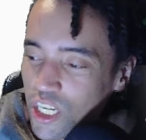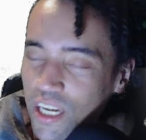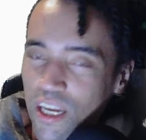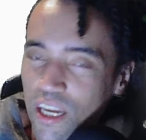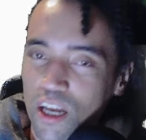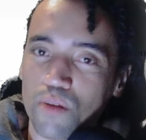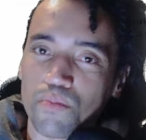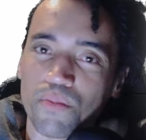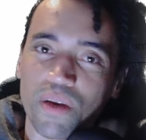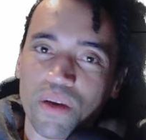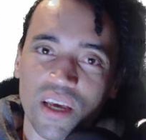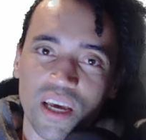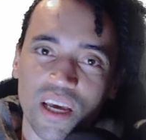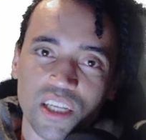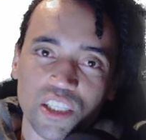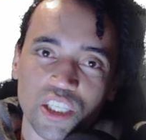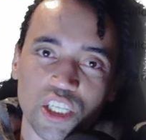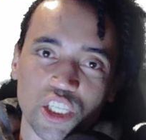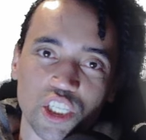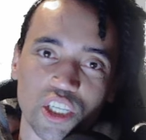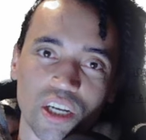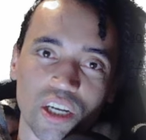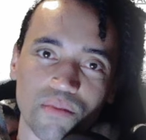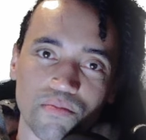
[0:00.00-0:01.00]
out my
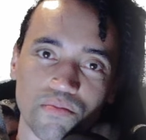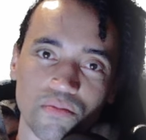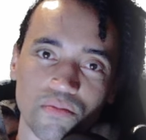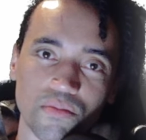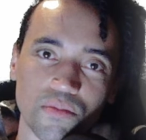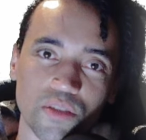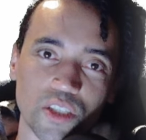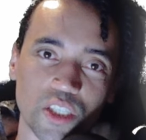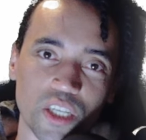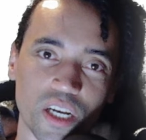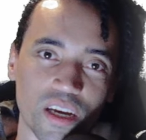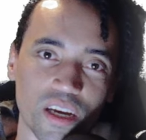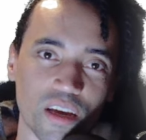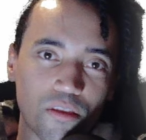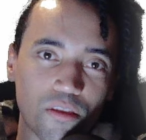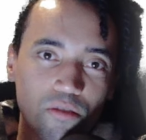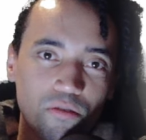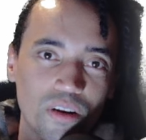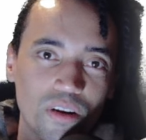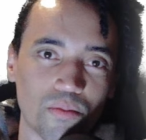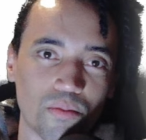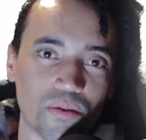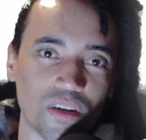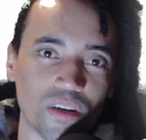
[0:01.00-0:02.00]
Etsy shop,
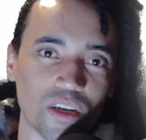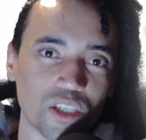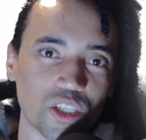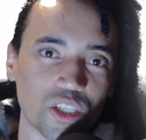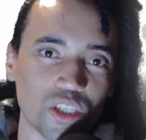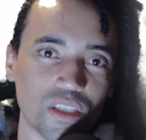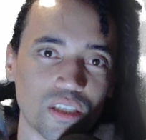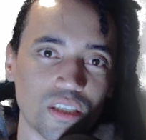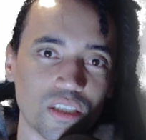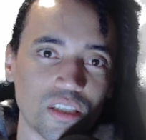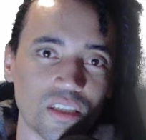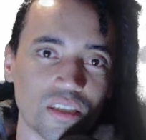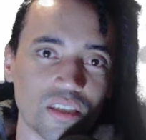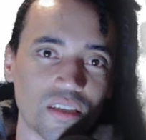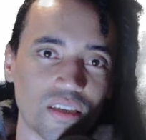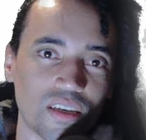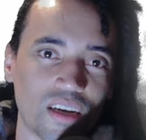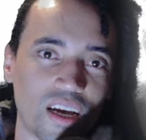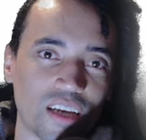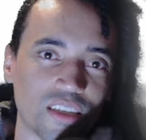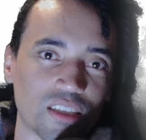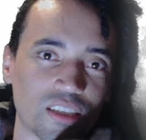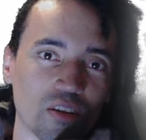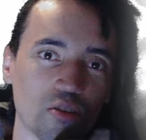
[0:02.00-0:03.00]
JK3D Productions.
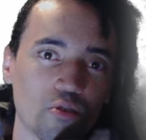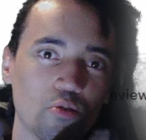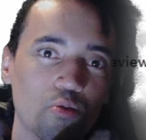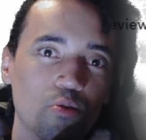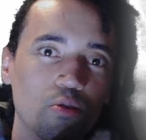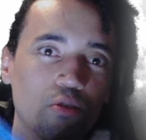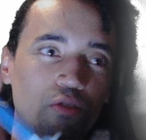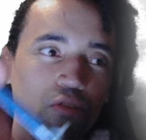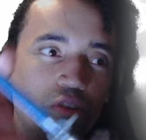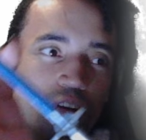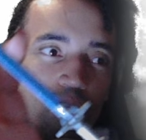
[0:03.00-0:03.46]
I sell cool 3D